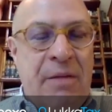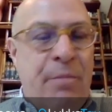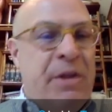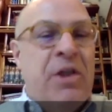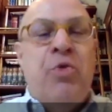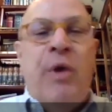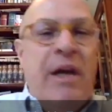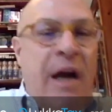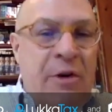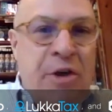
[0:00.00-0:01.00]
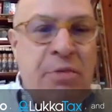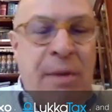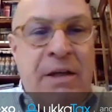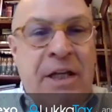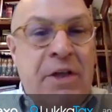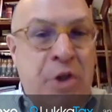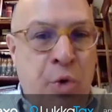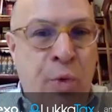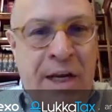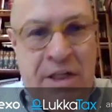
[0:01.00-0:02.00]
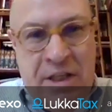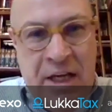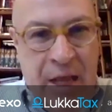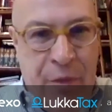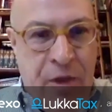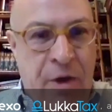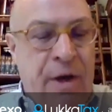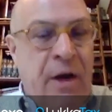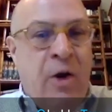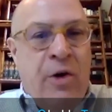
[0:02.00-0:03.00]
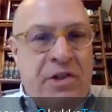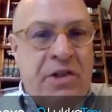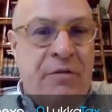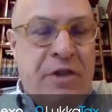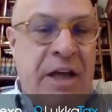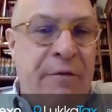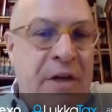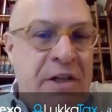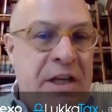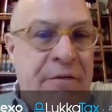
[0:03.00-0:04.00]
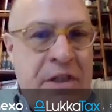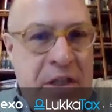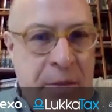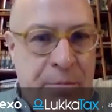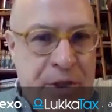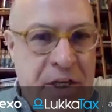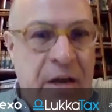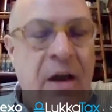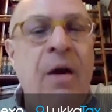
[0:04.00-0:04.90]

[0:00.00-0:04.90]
but the $20 may take 2 weeks to get there at a cost of 7 to 17%.